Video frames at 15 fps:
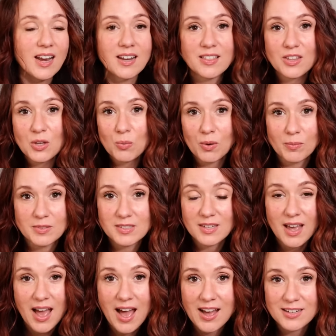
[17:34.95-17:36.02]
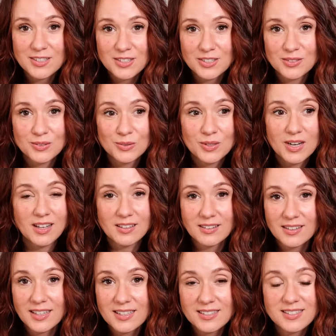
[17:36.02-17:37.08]
anything you want to add to a
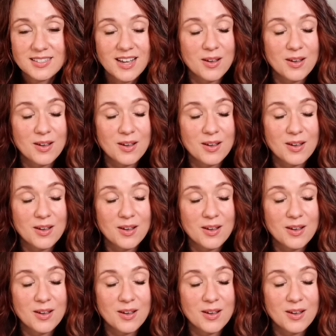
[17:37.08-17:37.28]
list.